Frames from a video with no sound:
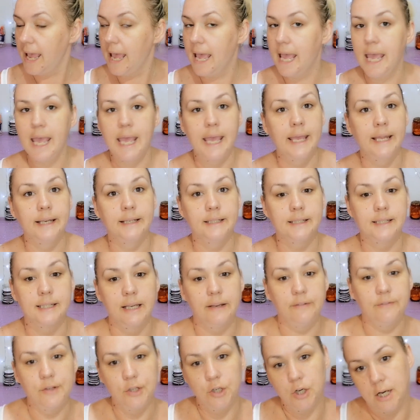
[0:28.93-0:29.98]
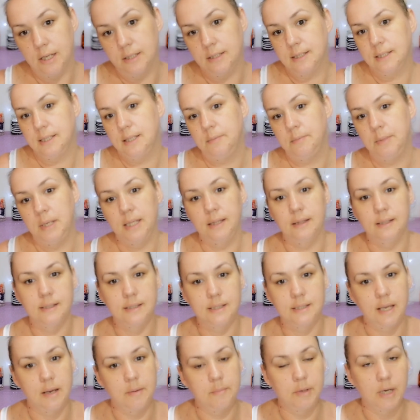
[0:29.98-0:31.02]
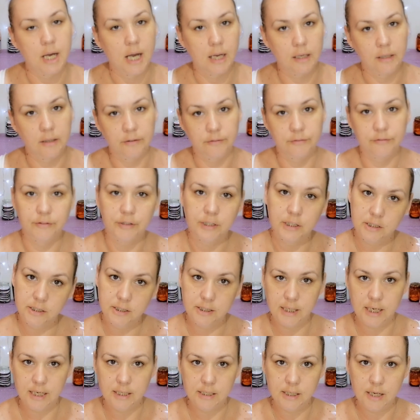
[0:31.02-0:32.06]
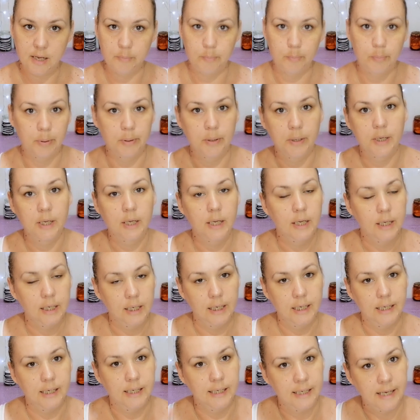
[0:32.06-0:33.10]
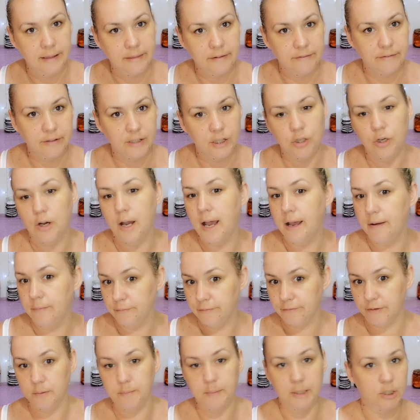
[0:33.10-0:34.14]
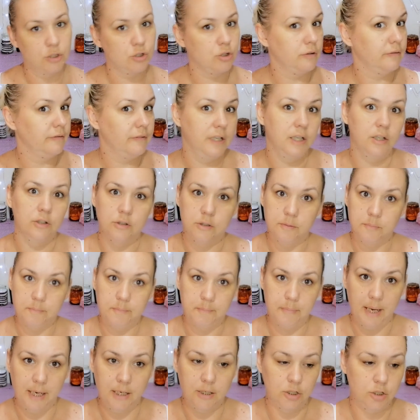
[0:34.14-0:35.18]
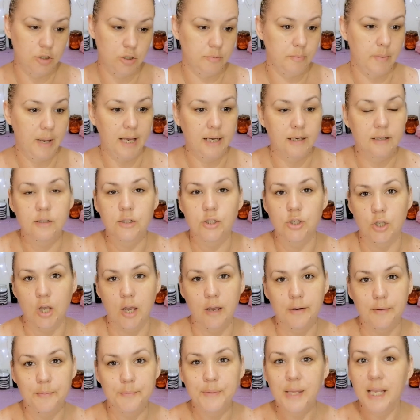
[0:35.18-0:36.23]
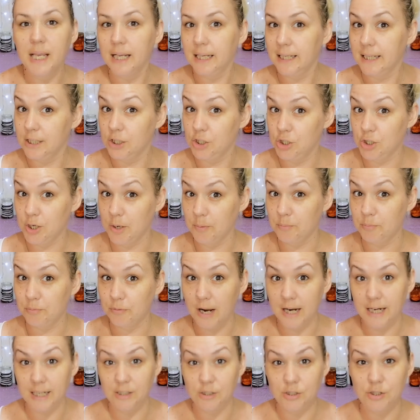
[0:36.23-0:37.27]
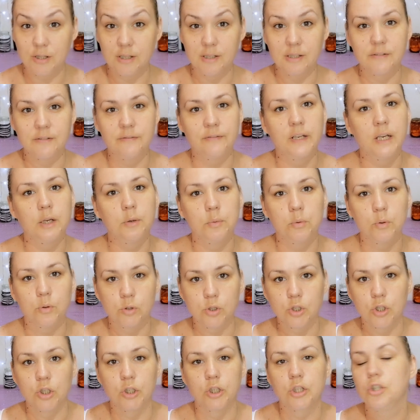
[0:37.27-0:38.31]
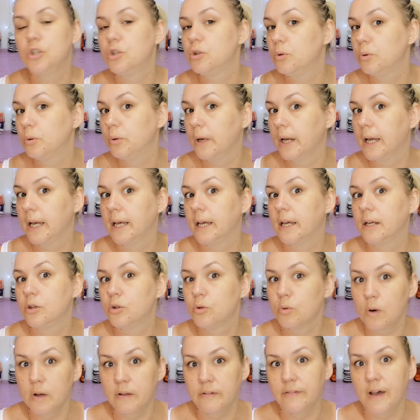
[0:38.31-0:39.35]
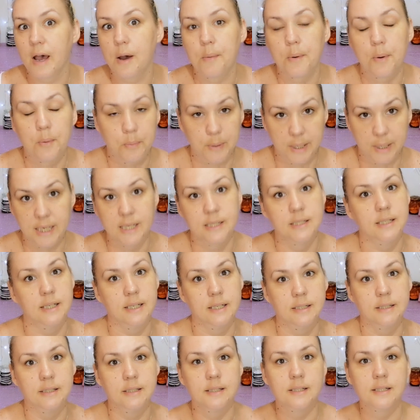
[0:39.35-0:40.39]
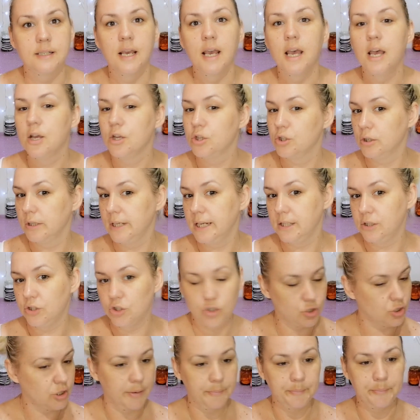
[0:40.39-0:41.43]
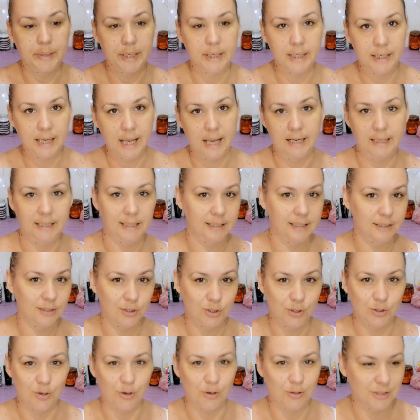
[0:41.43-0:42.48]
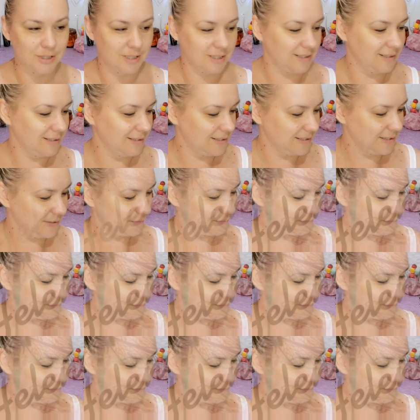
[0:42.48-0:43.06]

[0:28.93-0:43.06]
And if you guys see me in the same kind of setup in another video, I'm filming two videos back to back. So let's jump right into this video. We're also going to do a 12-hour wear test. So let's jump in and get started.